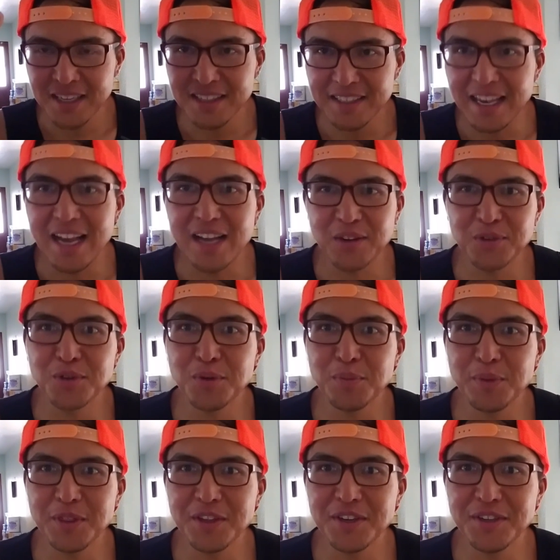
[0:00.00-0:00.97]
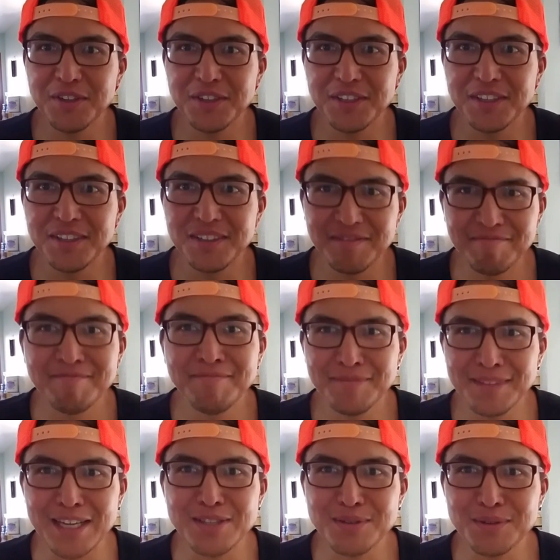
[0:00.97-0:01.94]
Yeah, I grew up in the hood.
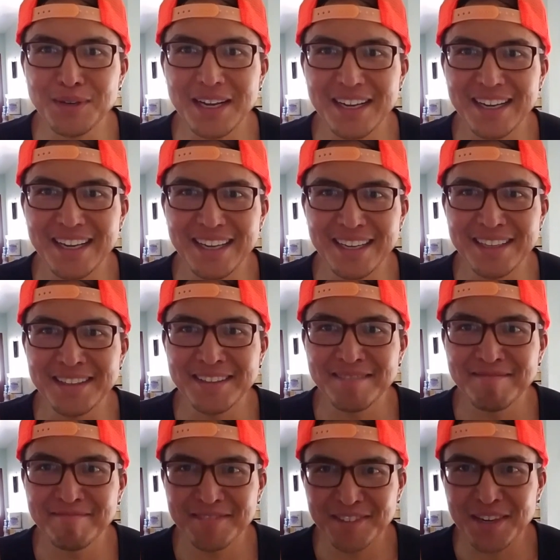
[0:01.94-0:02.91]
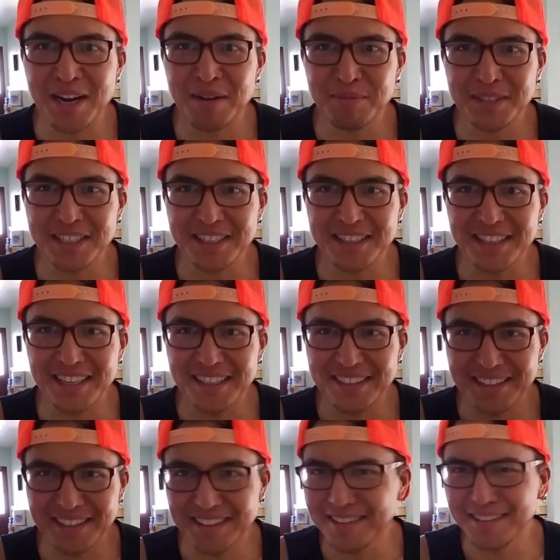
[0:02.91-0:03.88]
That's why I ate crap like that,
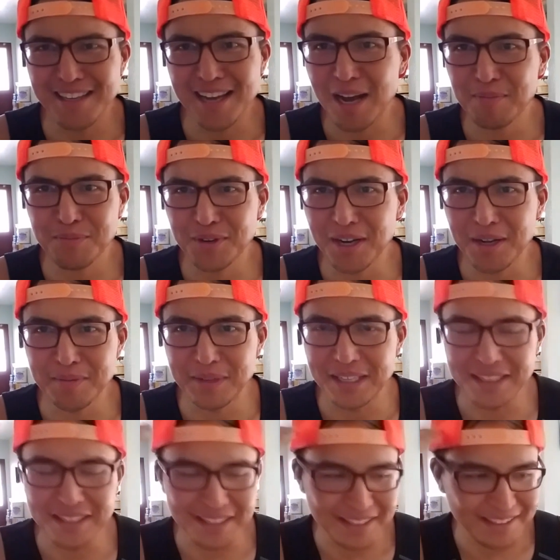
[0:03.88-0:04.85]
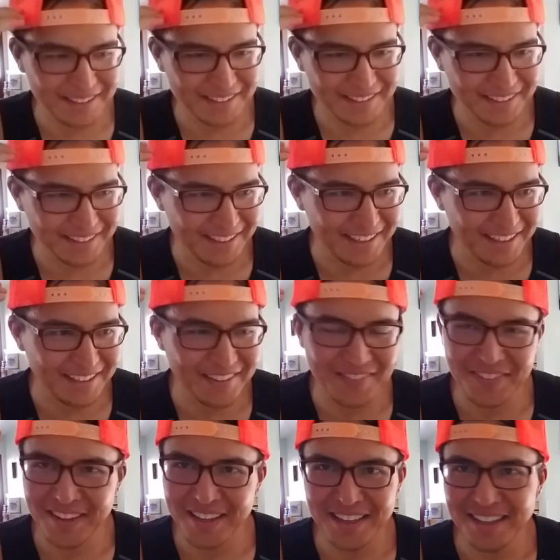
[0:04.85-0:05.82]
and top ramen. Yeah,
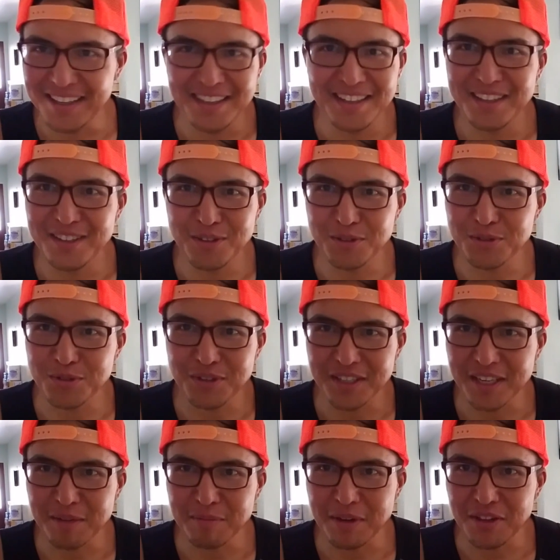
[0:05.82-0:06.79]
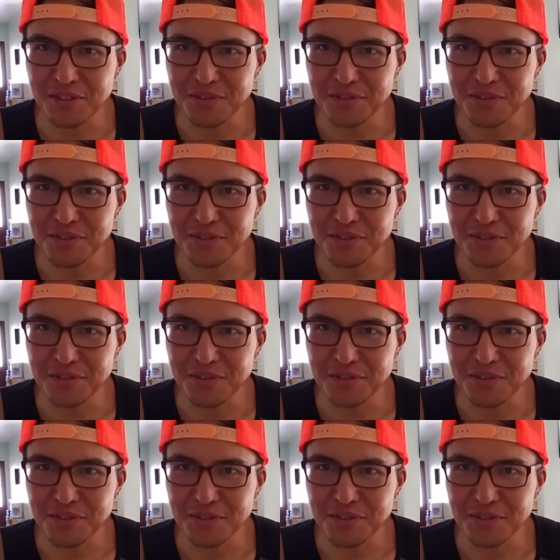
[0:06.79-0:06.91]
those are like my